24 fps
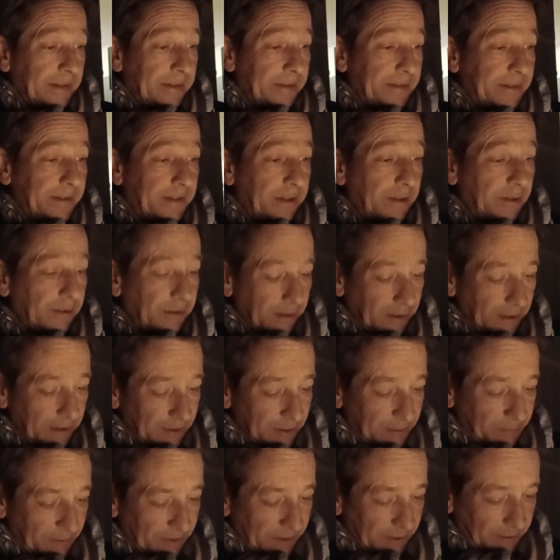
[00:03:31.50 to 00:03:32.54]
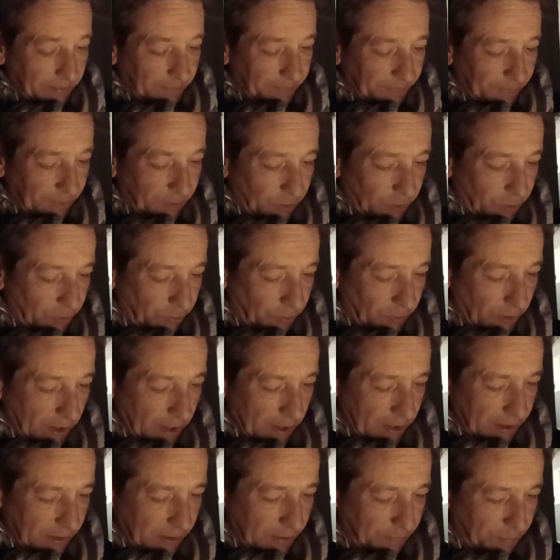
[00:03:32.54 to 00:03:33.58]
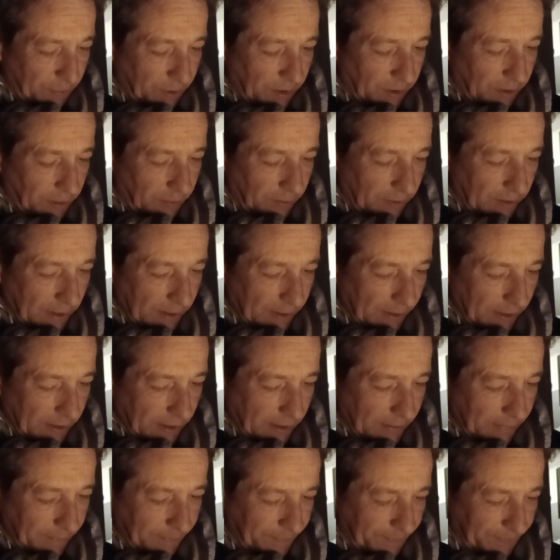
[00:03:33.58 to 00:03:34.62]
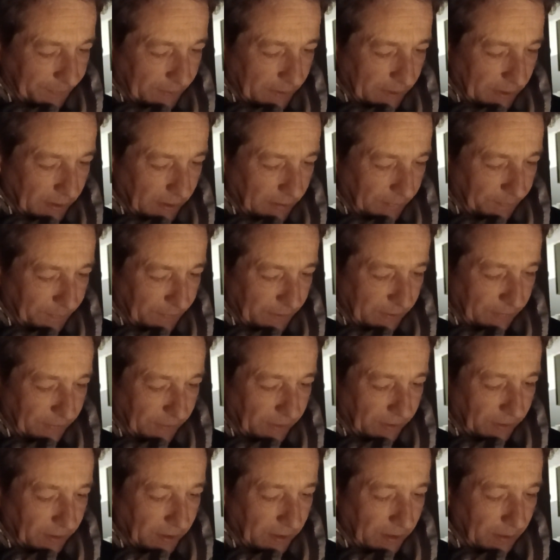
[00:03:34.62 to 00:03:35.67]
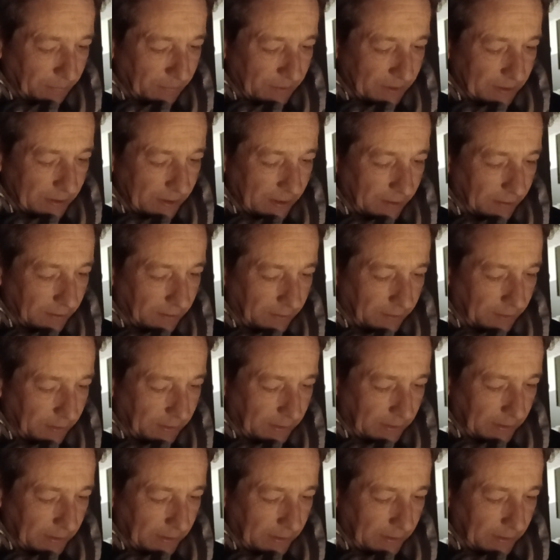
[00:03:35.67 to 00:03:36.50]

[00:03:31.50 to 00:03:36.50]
So he's a bit stressed, but he'll get there if he can keep his health.